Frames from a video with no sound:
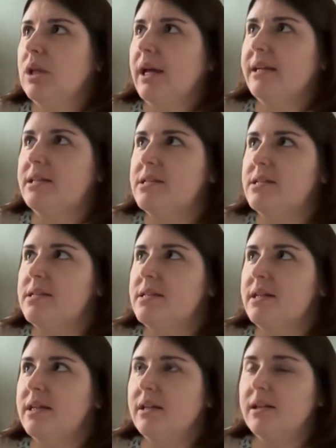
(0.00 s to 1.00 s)
would like to
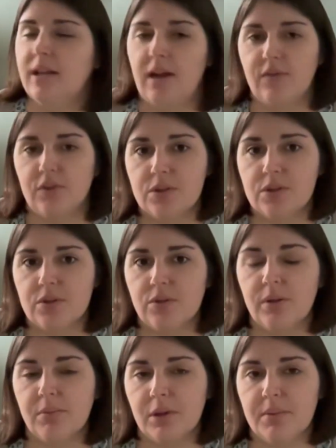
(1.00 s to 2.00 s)
see level
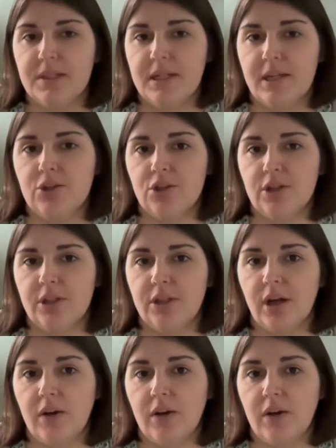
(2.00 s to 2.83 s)
2 implementation